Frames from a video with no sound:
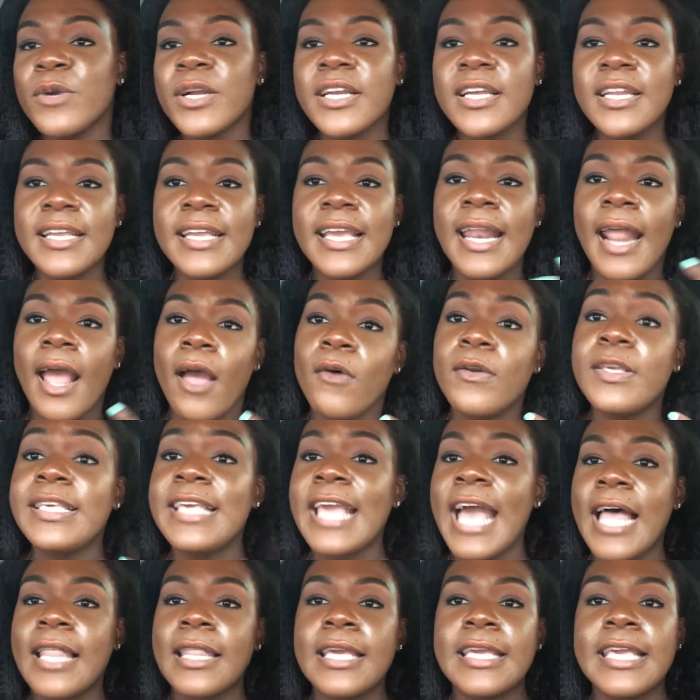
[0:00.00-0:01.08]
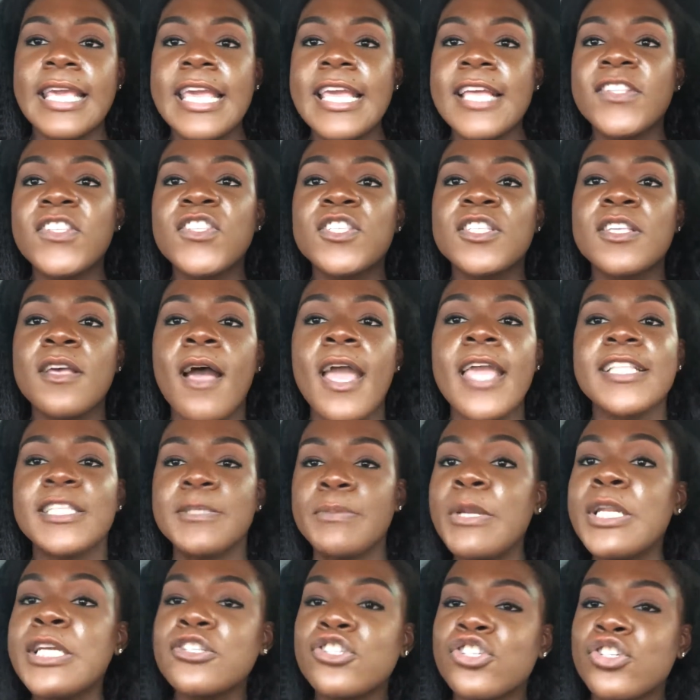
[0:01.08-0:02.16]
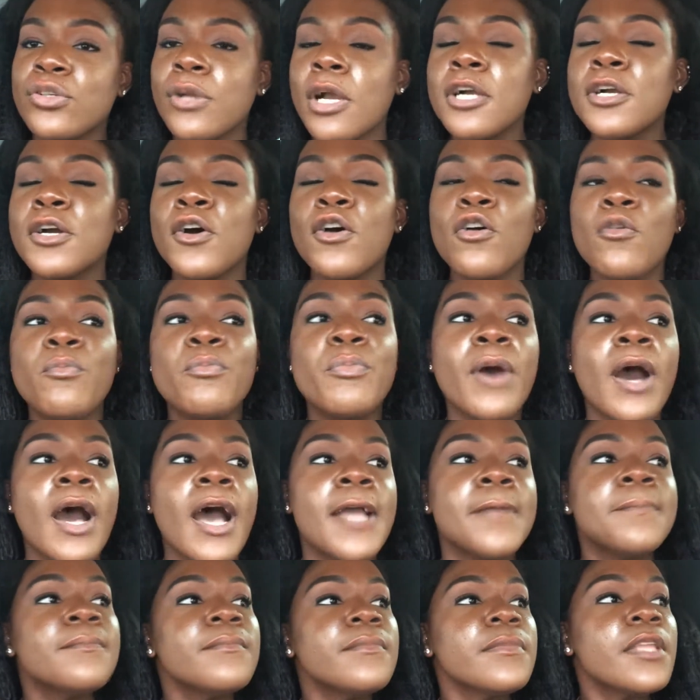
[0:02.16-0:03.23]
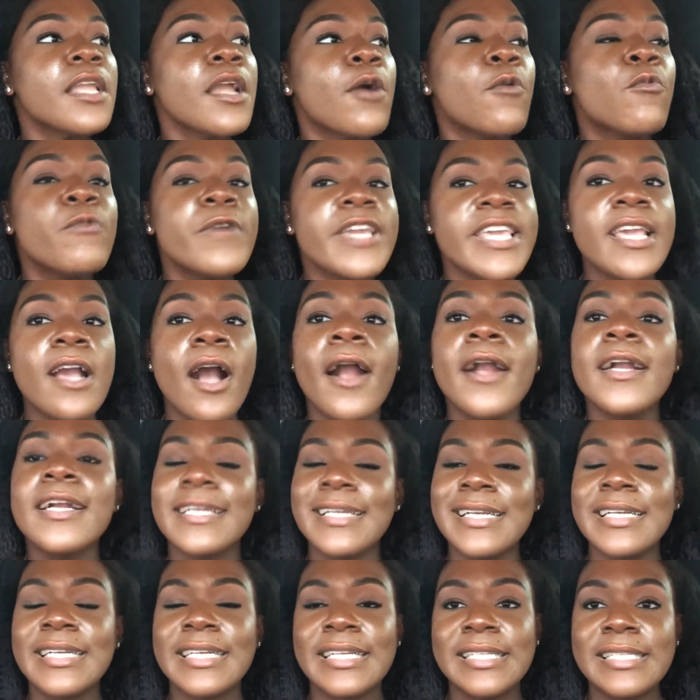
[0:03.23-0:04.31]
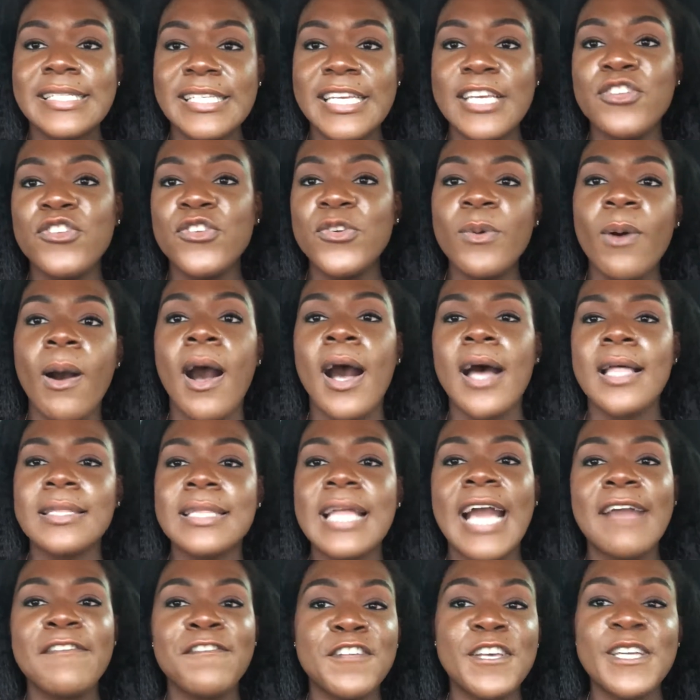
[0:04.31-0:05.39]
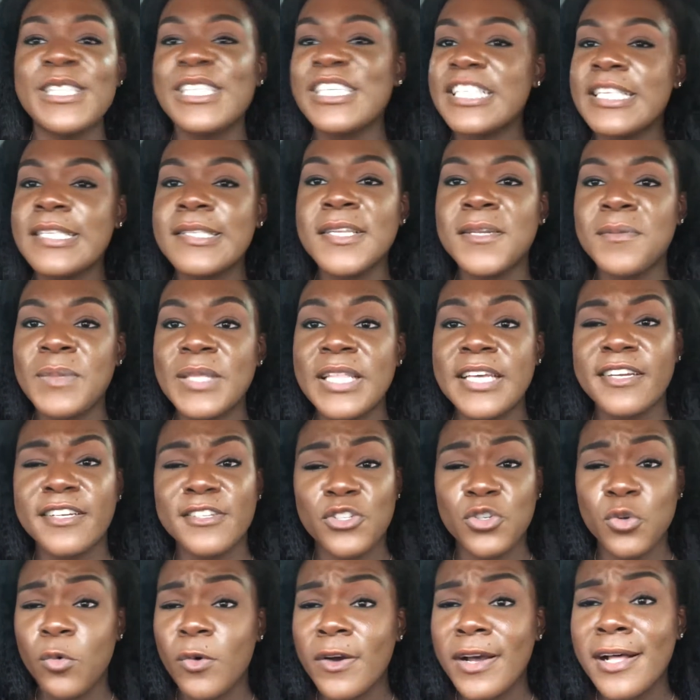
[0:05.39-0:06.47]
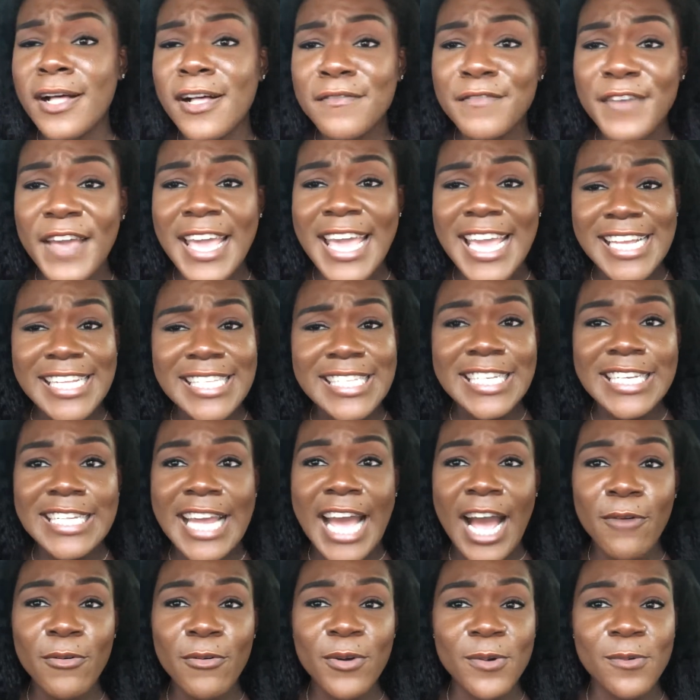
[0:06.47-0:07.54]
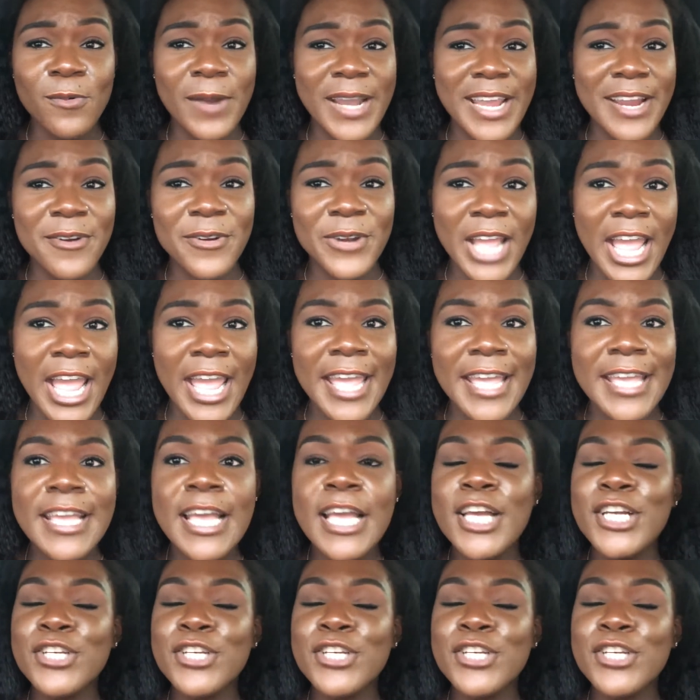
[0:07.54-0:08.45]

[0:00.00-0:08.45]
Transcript: we're gonna get out. Yeah, like it's been a struggle, but we are gonna continue on. I feel like this is gonna be like a 12, 18-hour wear day.